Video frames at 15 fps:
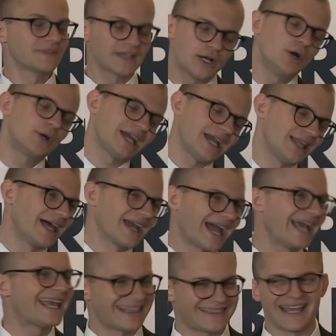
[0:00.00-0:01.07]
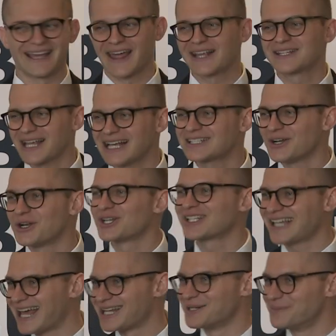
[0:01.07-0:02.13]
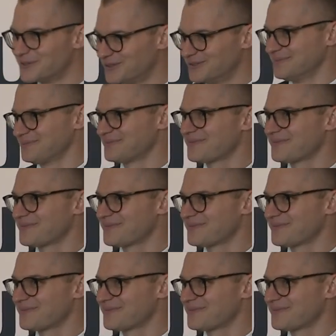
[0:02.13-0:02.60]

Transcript: Okay, like, I get that. That's understandable.